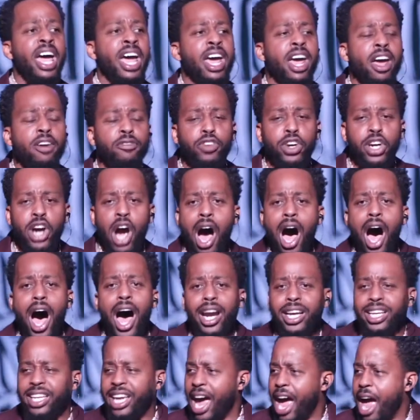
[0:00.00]
If
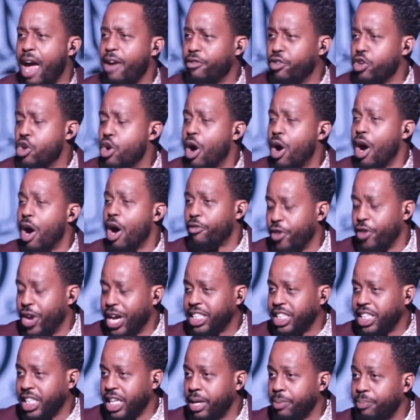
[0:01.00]
God gave you a
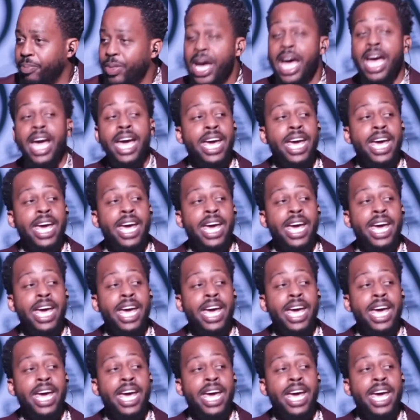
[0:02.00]
vision,